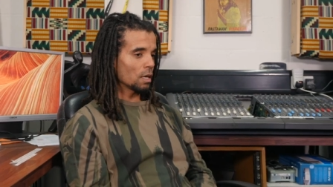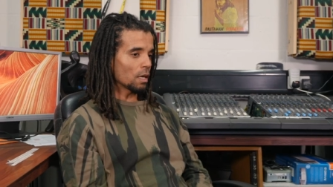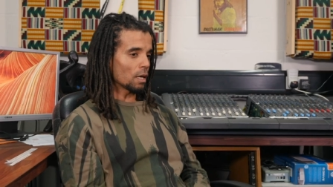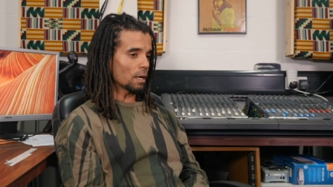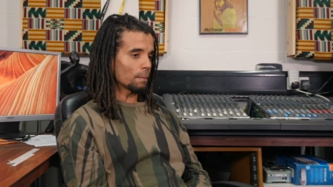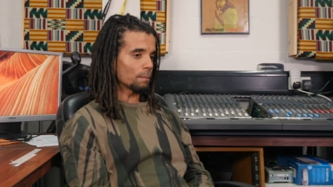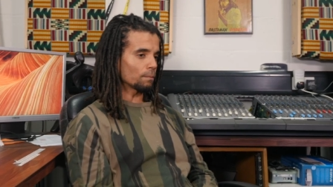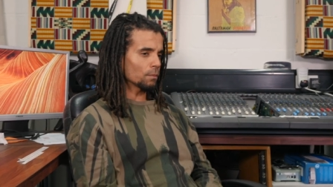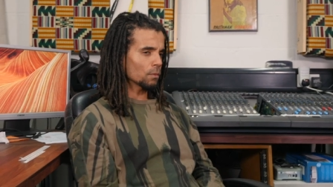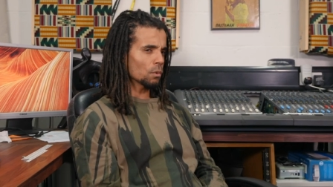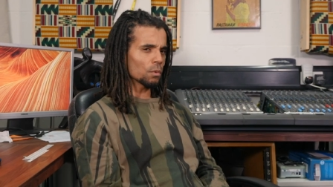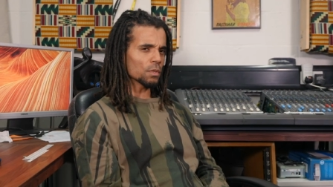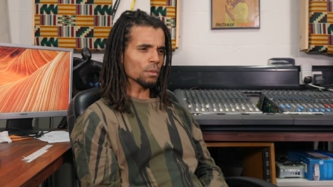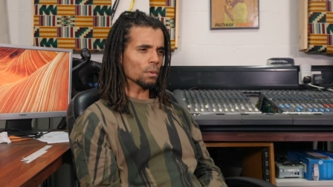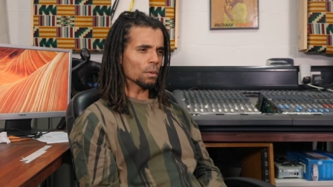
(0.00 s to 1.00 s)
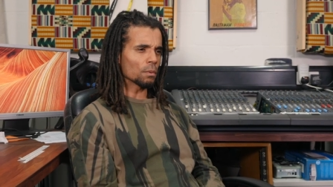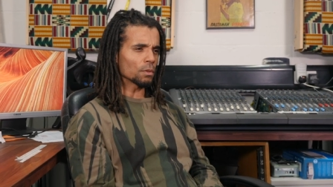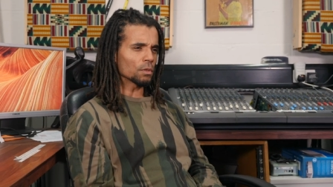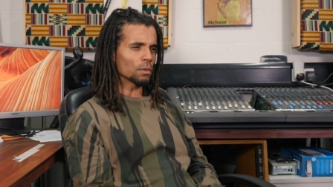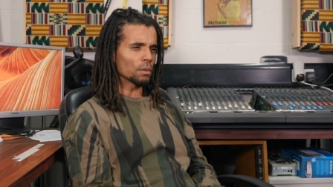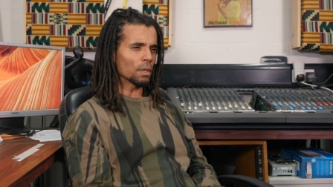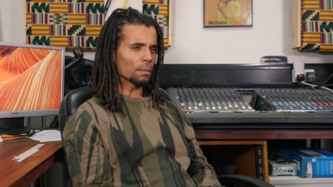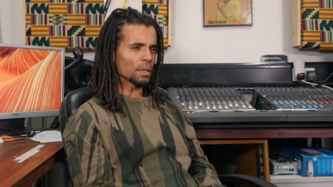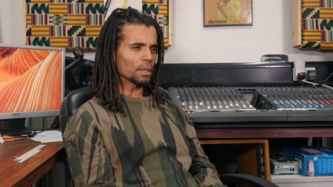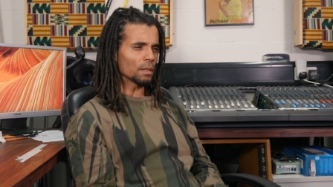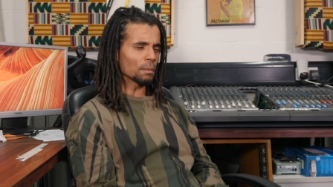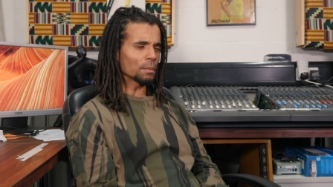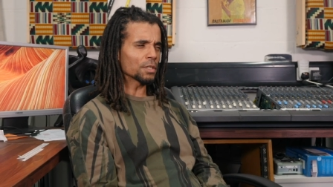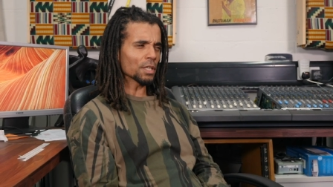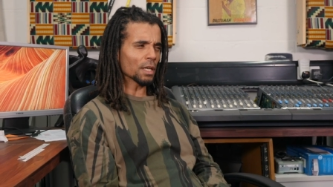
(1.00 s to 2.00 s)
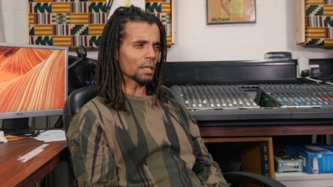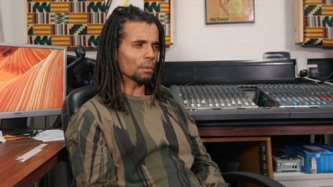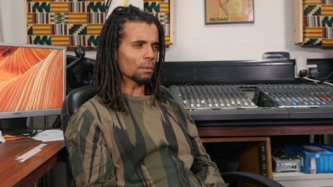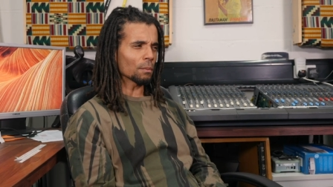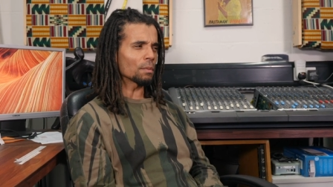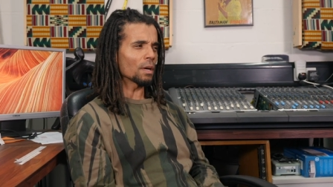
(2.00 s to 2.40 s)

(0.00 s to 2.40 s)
Um, or was it World War II? Let me, let me check that one.